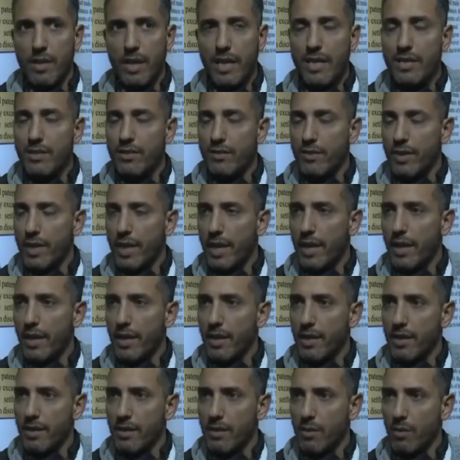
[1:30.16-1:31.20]

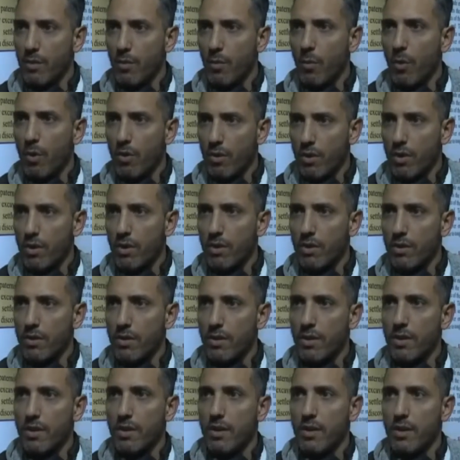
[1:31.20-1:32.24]
intricate work
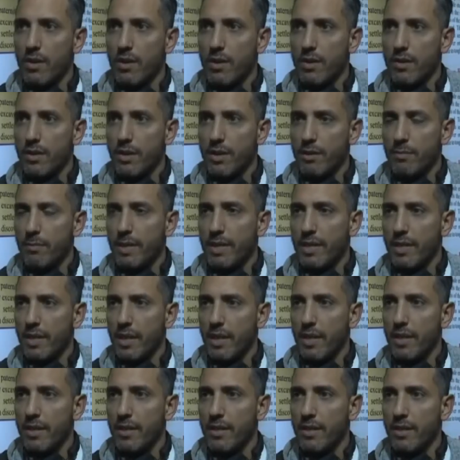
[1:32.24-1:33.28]
that's been
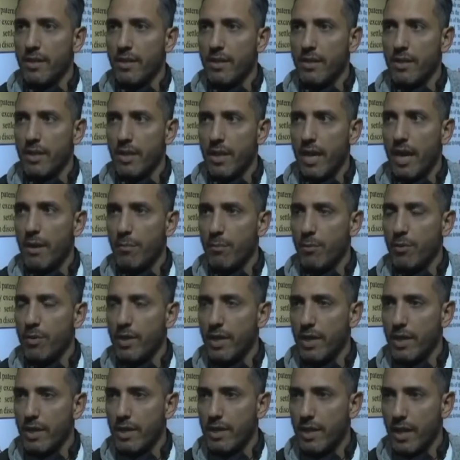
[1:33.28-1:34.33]
done, the
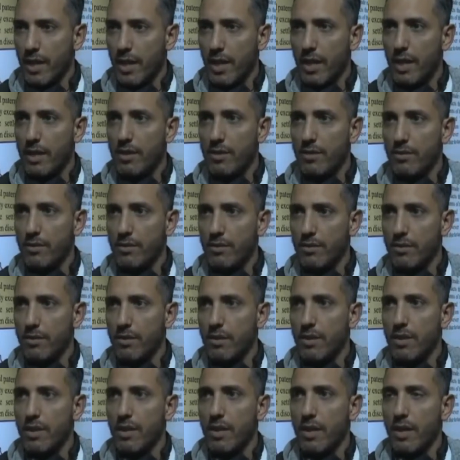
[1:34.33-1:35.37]
harmony in the colors,
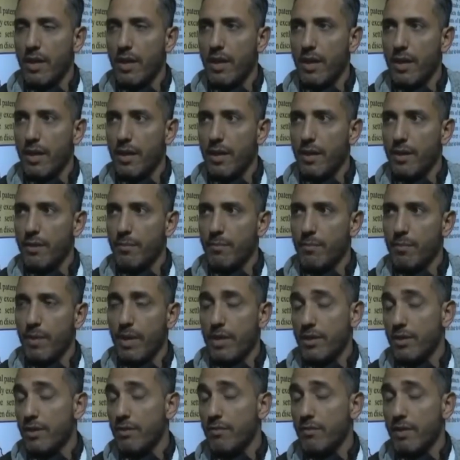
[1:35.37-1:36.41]
I
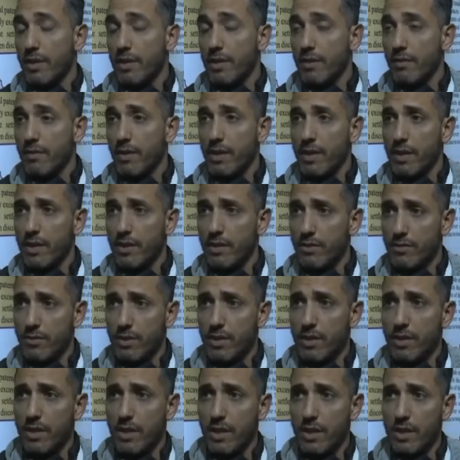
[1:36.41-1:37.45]
just find it very
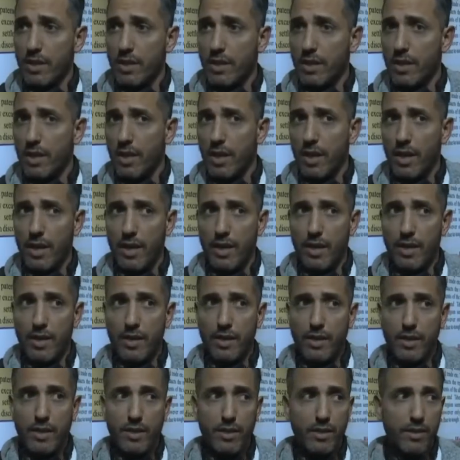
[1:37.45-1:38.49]
interesting.
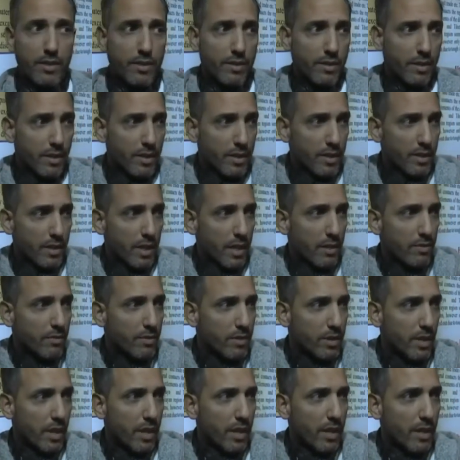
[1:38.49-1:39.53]
And
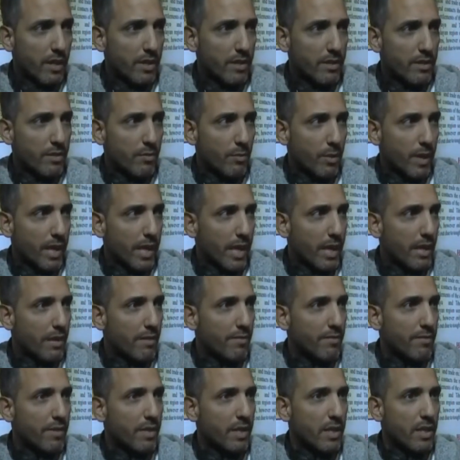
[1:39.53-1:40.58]
downstairs we
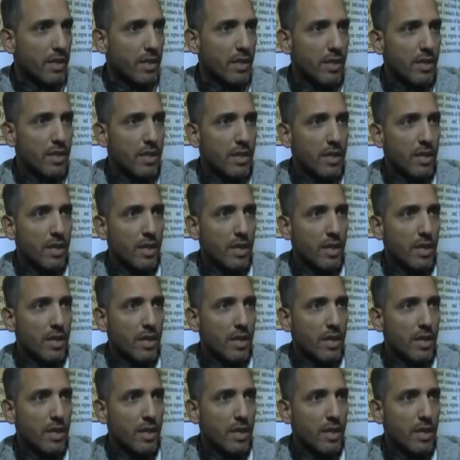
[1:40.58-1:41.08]
have the